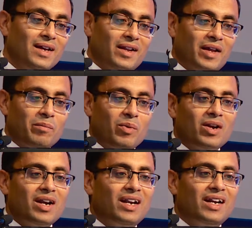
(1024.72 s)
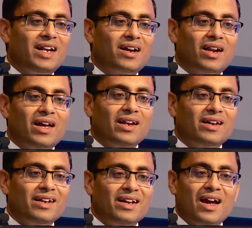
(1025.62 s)
Now, importantly, Declare
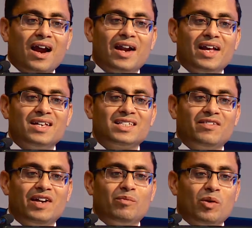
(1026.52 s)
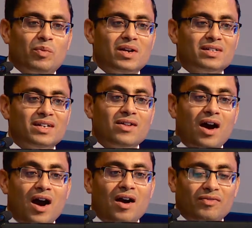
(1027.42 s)
had ASCVD population is
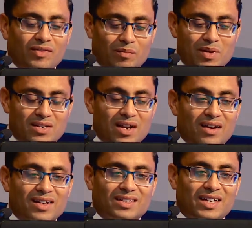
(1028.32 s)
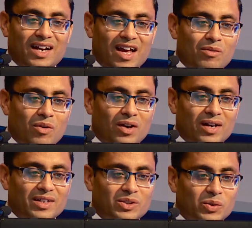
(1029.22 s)
half the baseline risk that I have
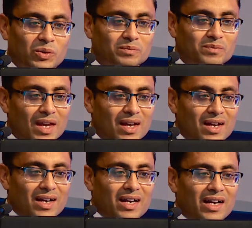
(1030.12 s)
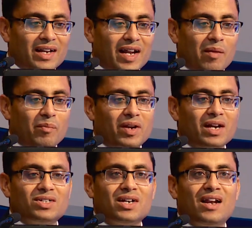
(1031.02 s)
already shown. That in
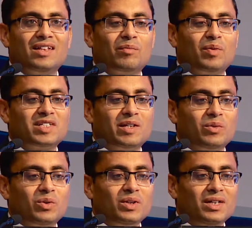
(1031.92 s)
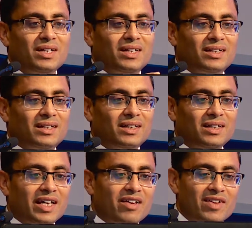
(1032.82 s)
EMPA-REG trial in the placebo,
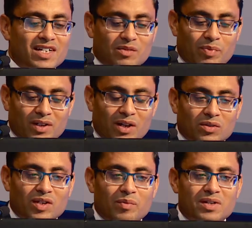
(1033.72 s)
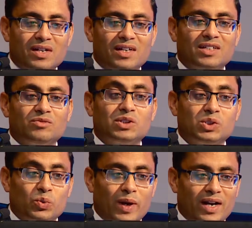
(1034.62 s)
the events per 1,000 patient years was
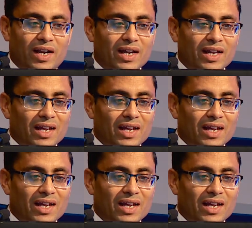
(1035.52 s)
20.